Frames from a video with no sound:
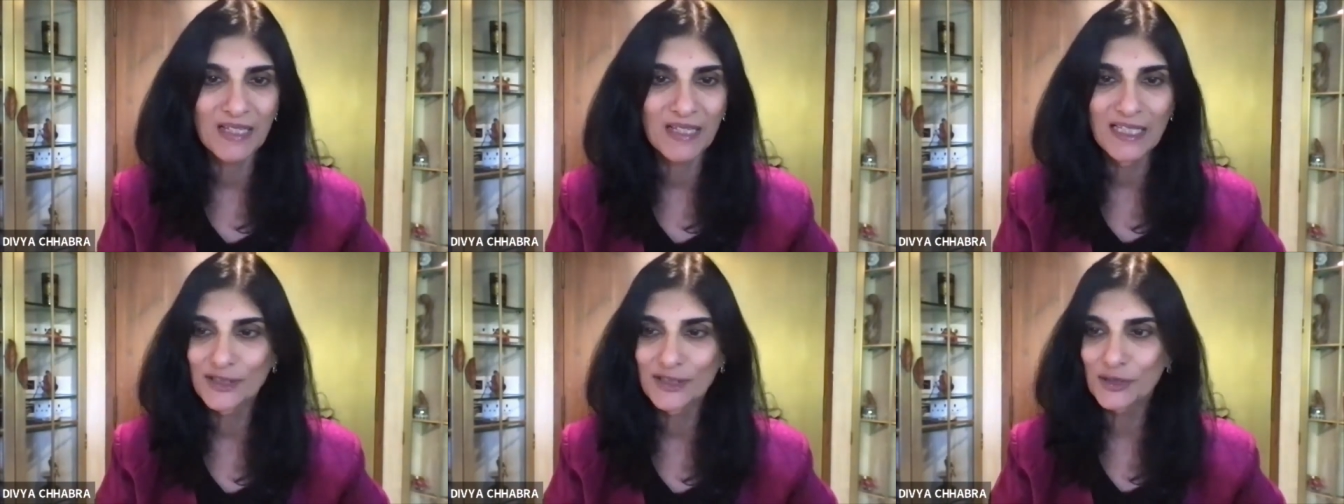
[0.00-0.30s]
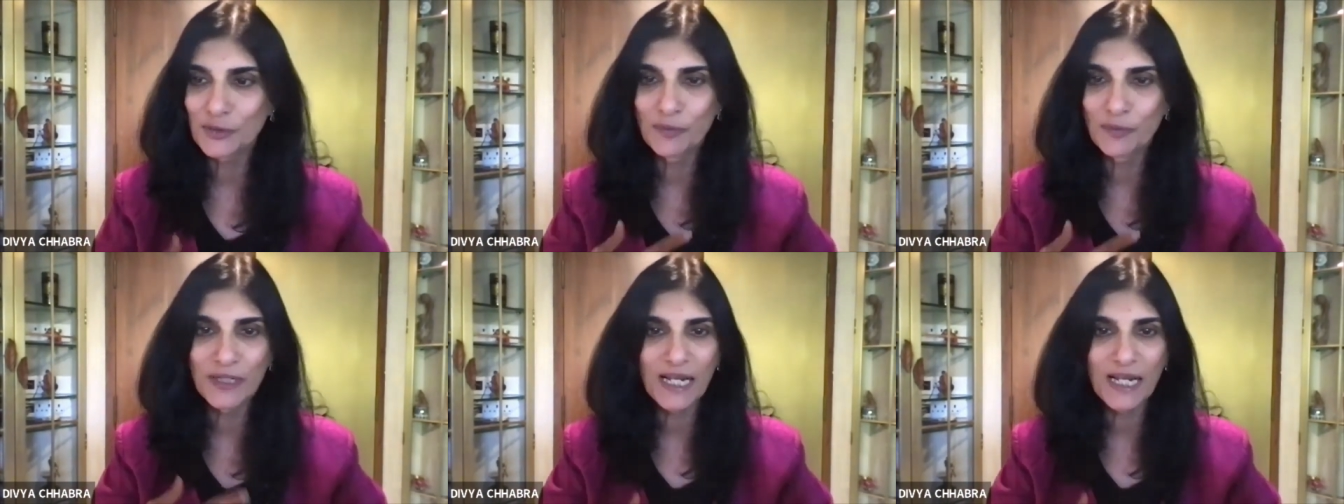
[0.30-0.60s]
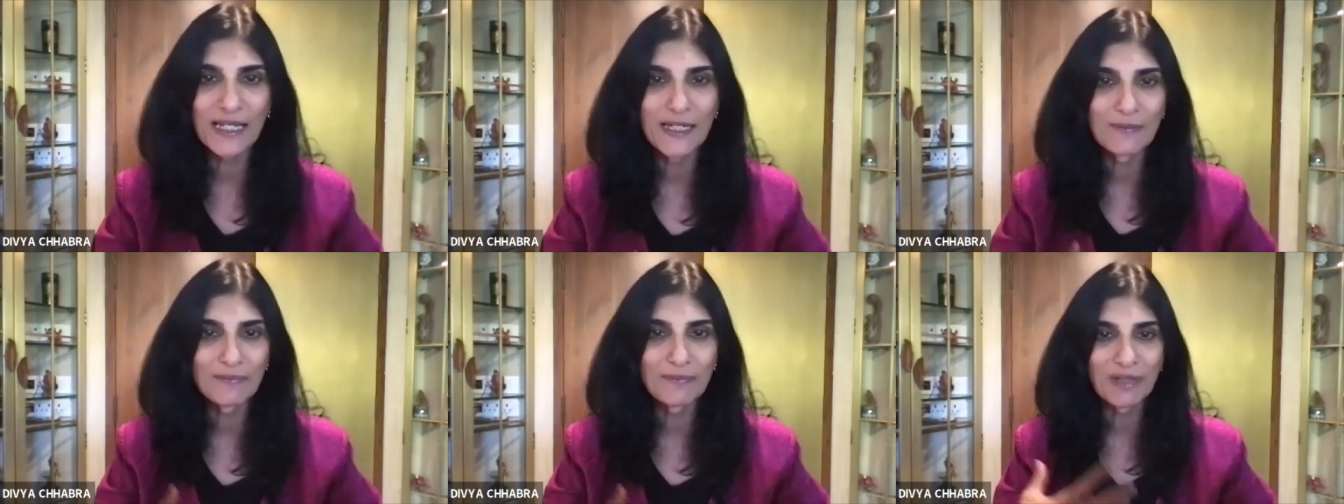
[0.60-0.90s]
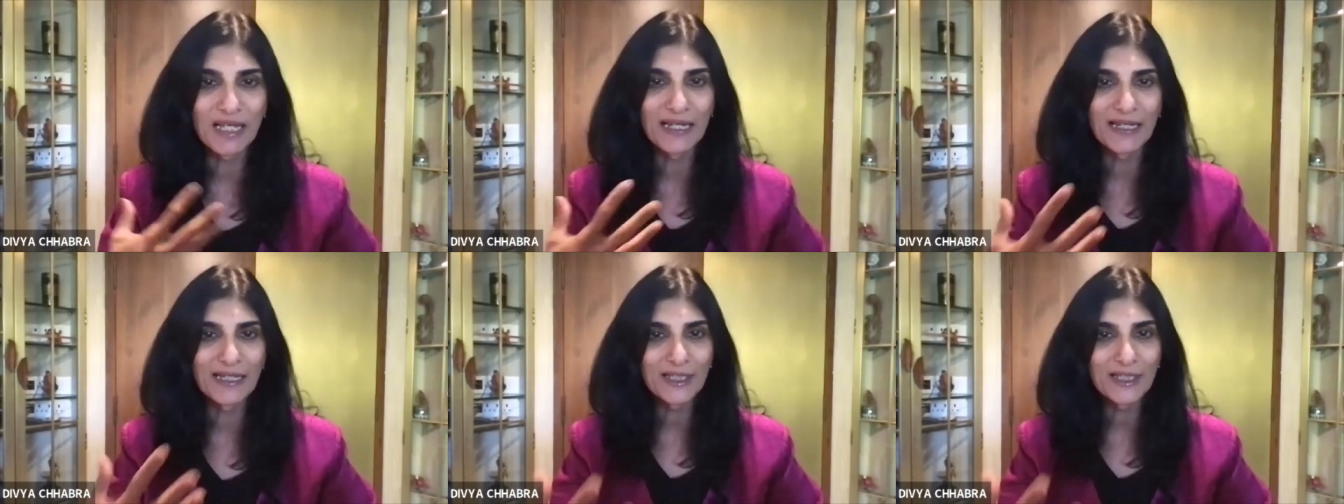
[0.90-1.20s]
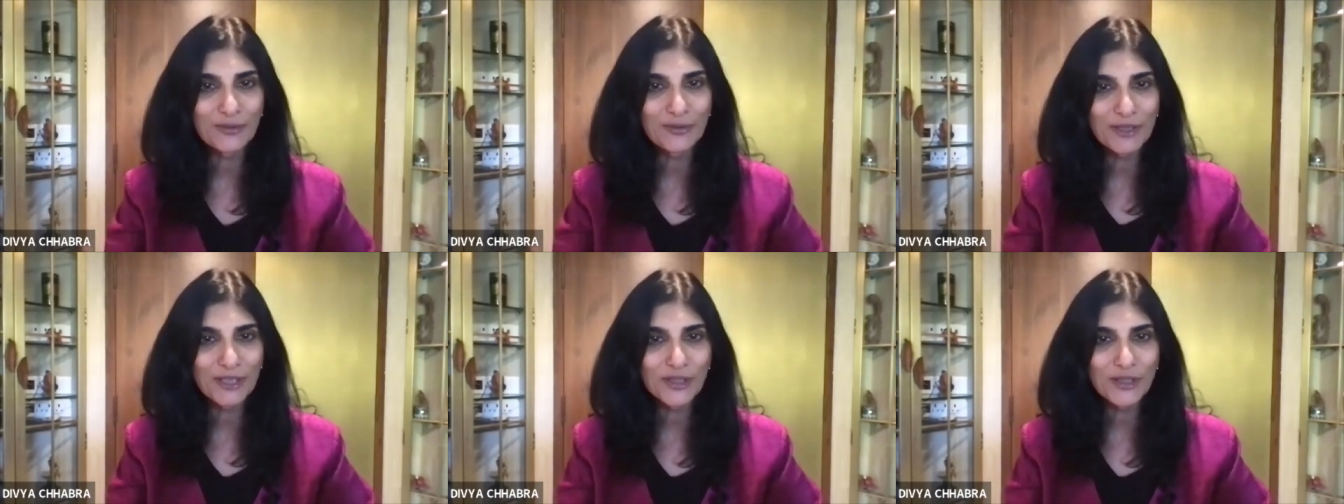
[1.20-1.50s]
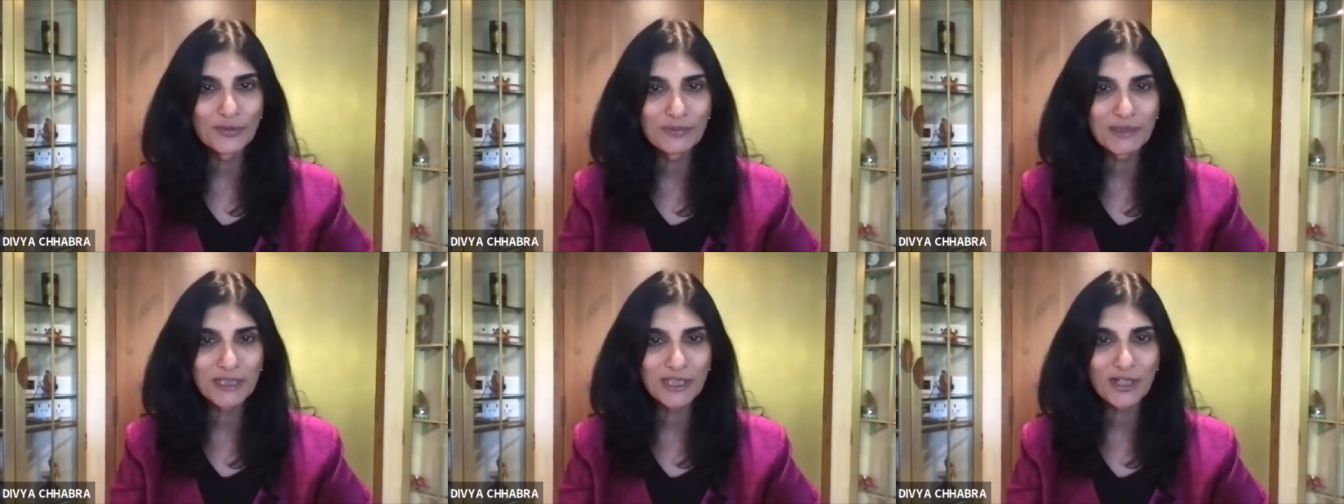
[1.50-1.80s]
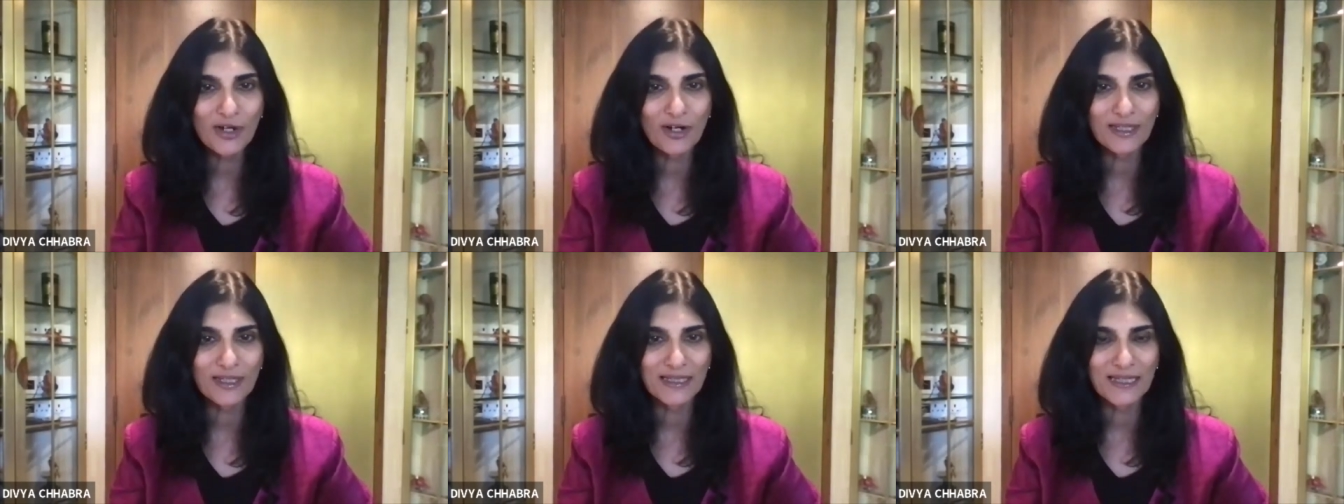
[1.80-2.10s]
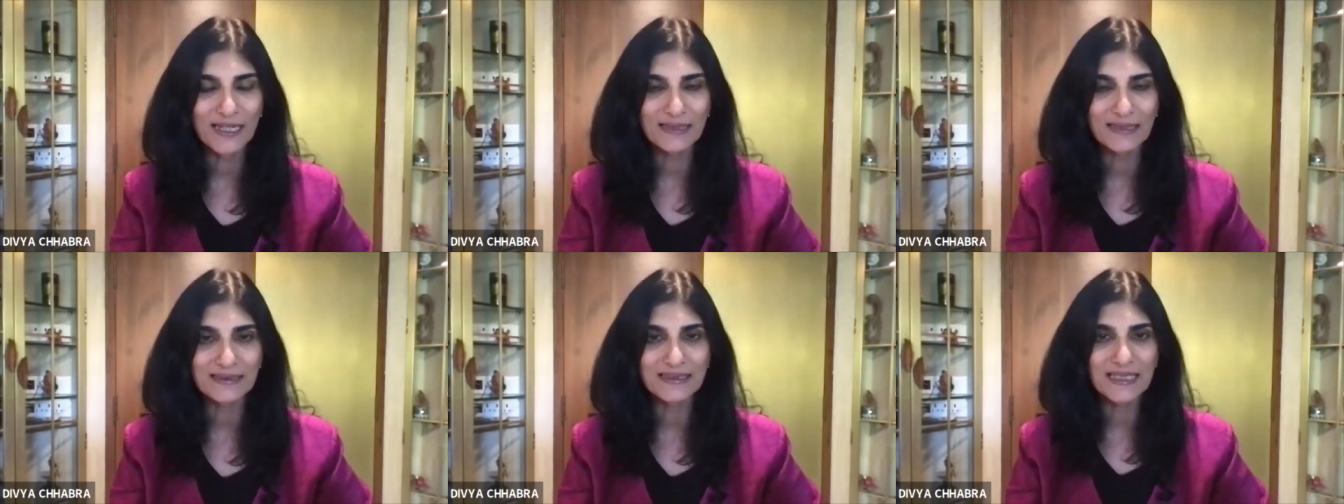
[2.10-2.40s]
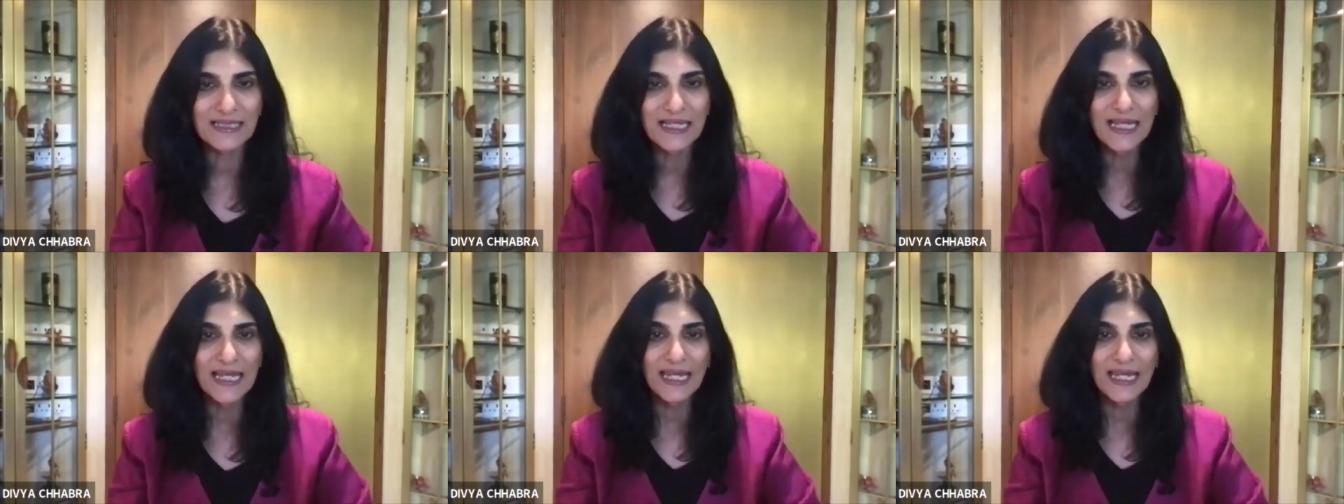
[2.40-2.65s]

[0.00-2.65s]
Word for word: So when I apply it to a human context,